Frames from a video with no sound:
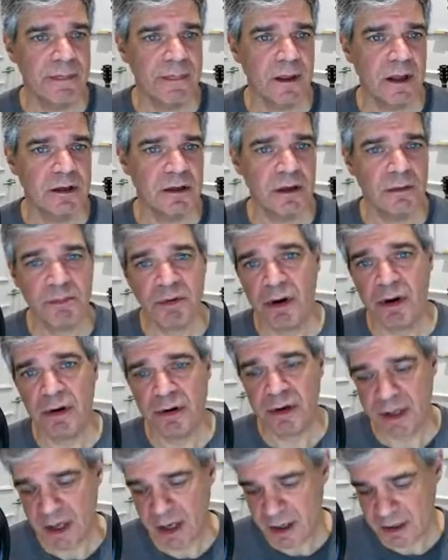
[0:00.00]
And you get
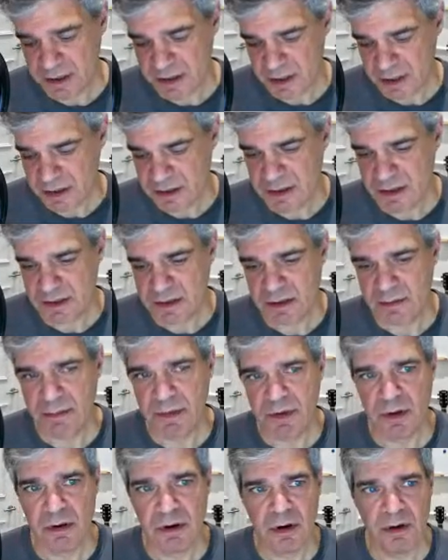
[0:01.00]
priority access to some
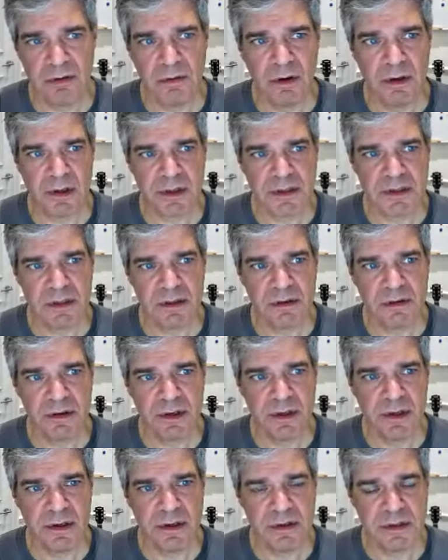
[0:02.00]
of the hardware
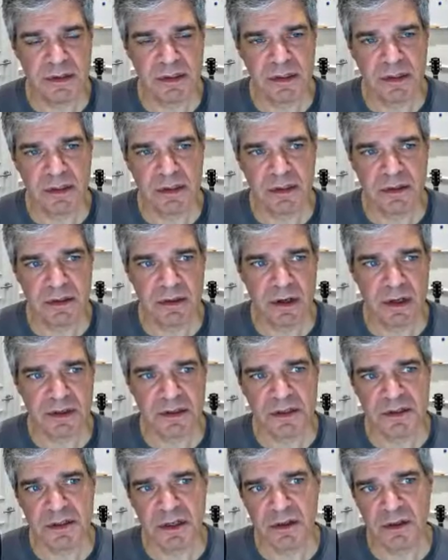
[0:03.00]
accelerators. So
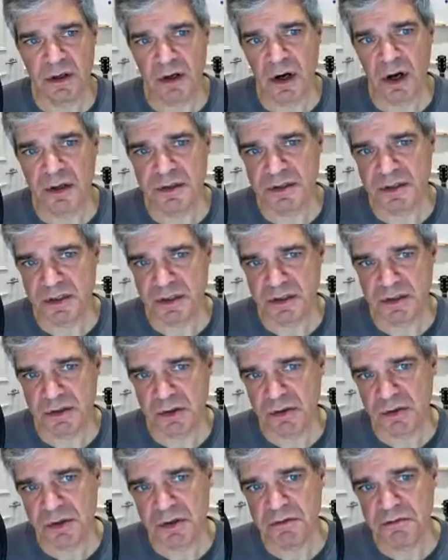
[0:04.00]
as I said, the cost is
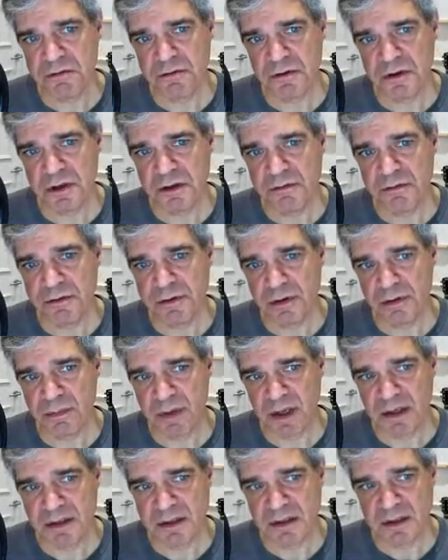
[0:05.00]
totally free for the
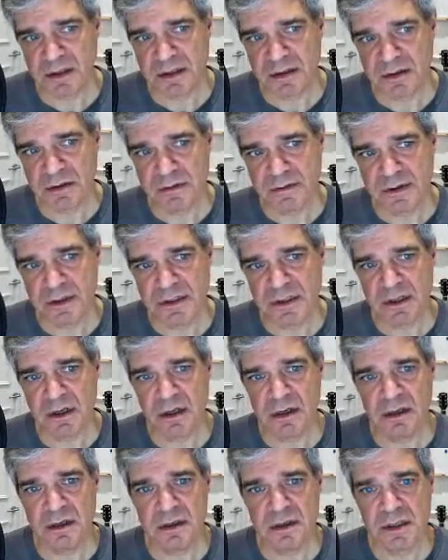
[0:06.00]
basic service
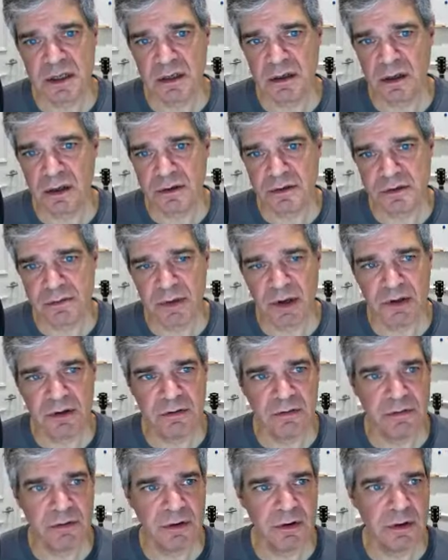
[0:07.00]
and $10 a
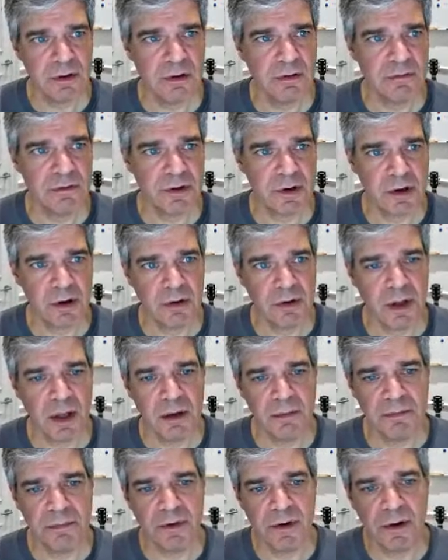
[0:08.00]
month for
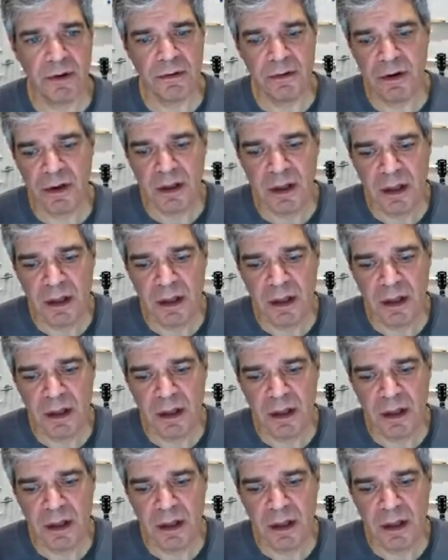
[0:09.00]
Collab Pro.